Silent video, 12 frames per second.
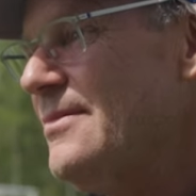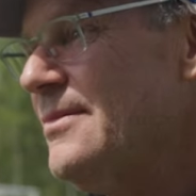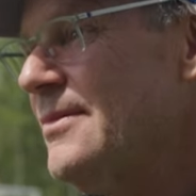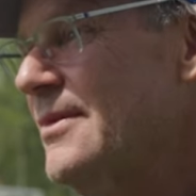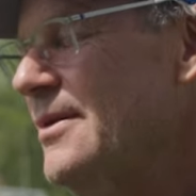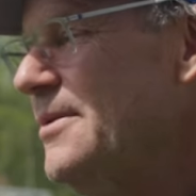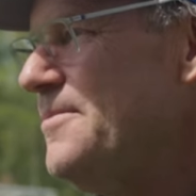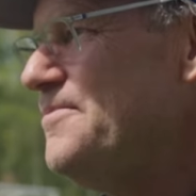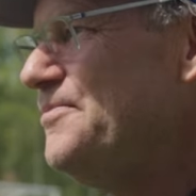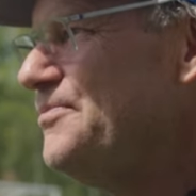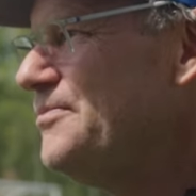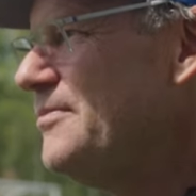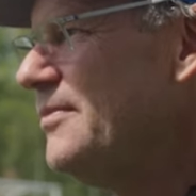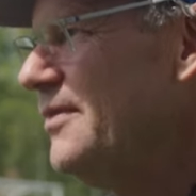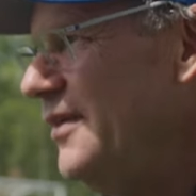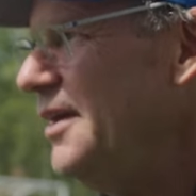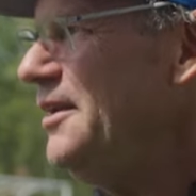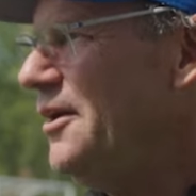LAFC has had in this
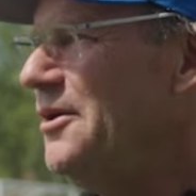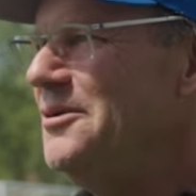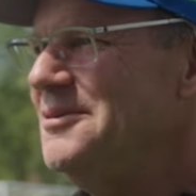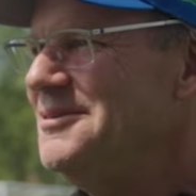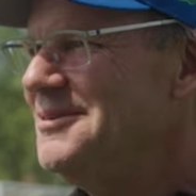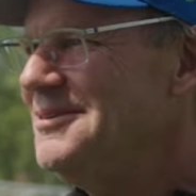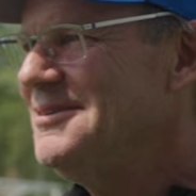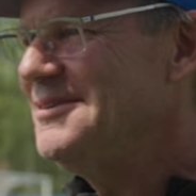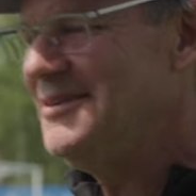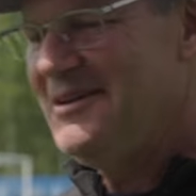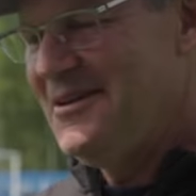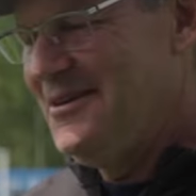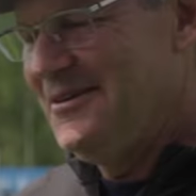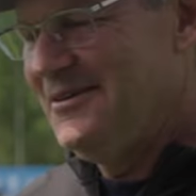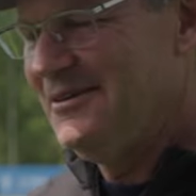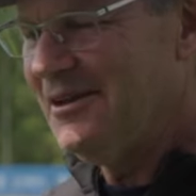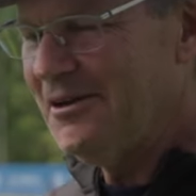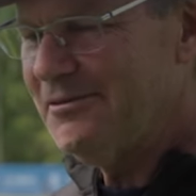rivalry? They know.
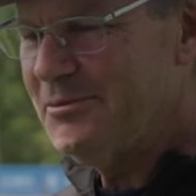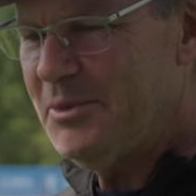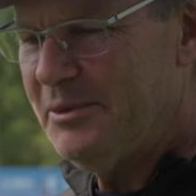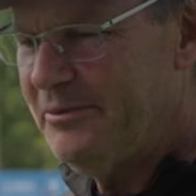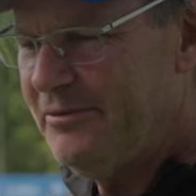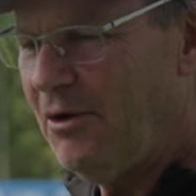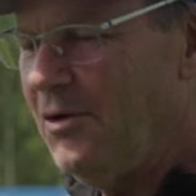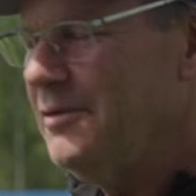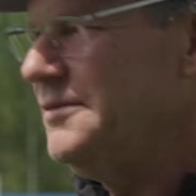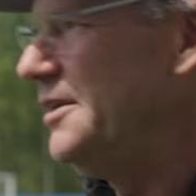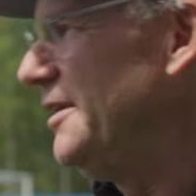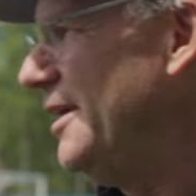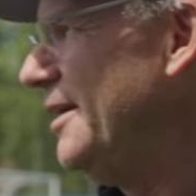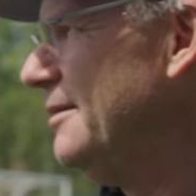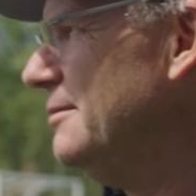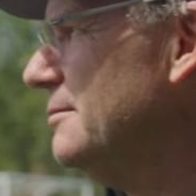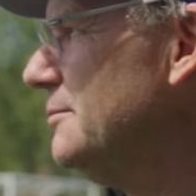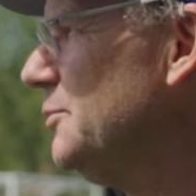Yeah. A lot of them involved in that.
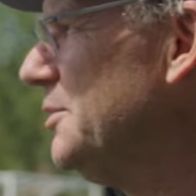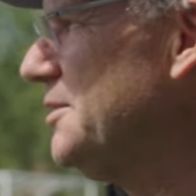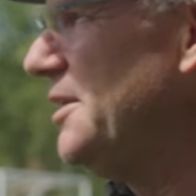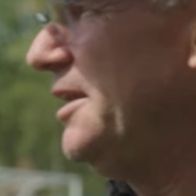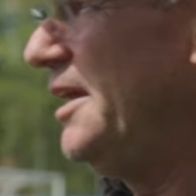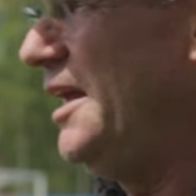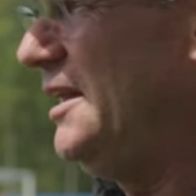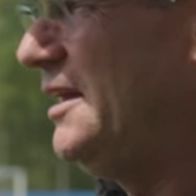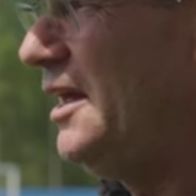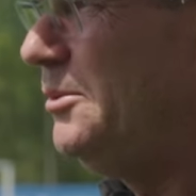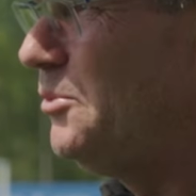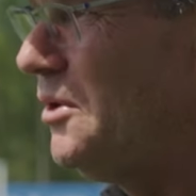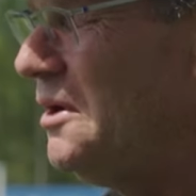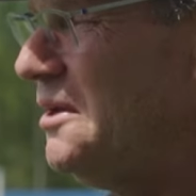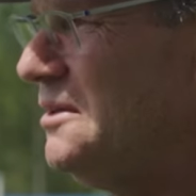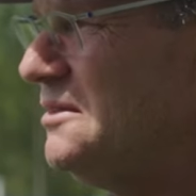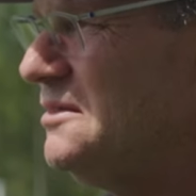Is it an eight-game run,